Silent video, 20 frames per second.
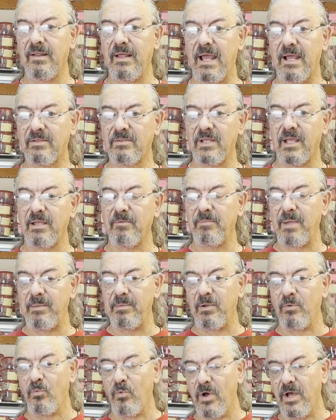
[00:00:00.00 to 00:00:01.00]
acts like
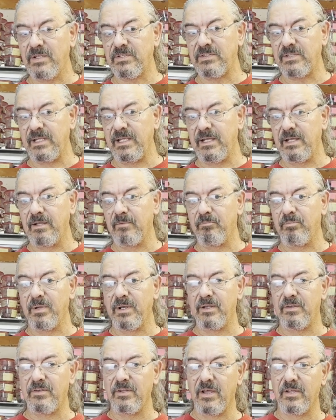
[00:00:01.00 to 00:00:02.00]
maybe it wants to eat it, but
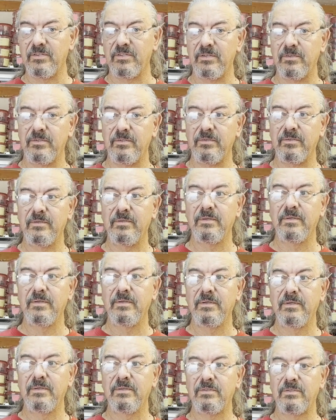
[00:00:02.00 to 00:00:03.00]
it doesn't.
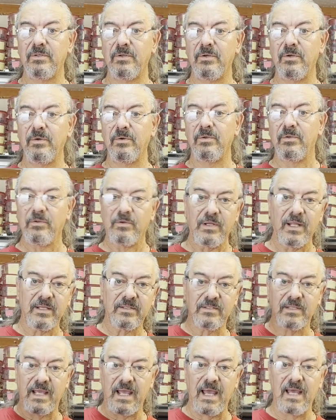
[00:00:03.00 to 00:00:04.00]
So your
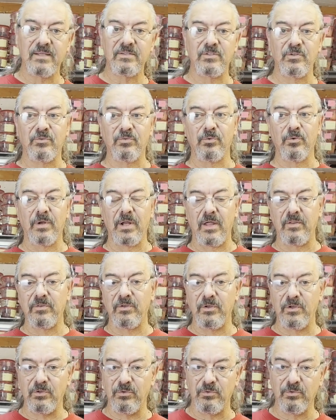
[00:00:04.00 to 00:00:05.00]
next cast, you throw it out
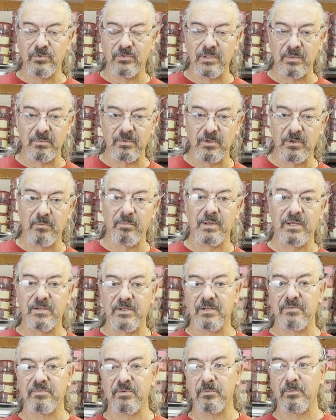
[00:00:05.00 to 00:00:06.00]
there, you do something a little bit
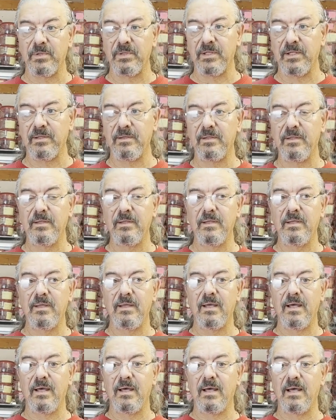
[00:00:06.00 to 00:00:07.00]
different with it.
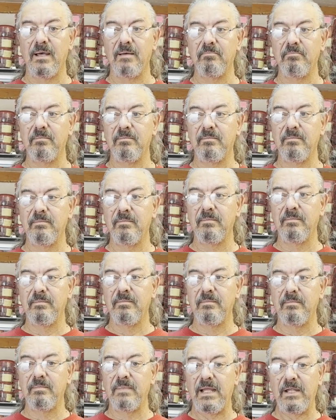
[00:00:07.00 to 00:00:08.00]
And
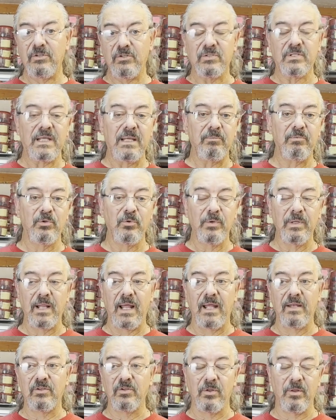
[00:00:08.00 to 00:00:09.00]
you just keep doing
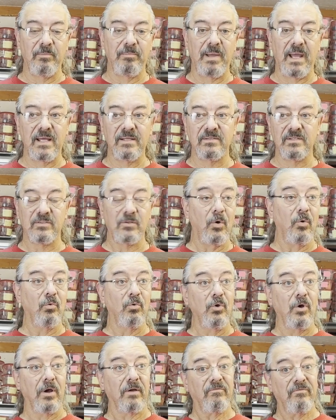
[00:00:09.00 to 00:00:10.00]
that until the bass says, "Oh,
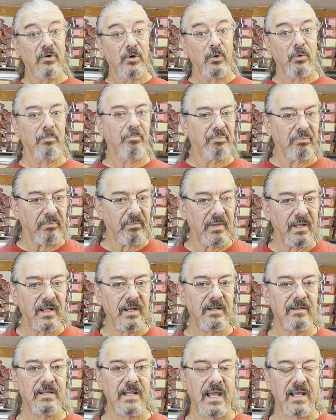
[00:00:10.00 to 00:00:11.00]
look, food," and
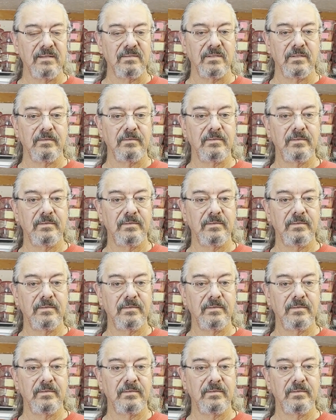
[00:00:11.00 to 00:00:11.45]
attacks it.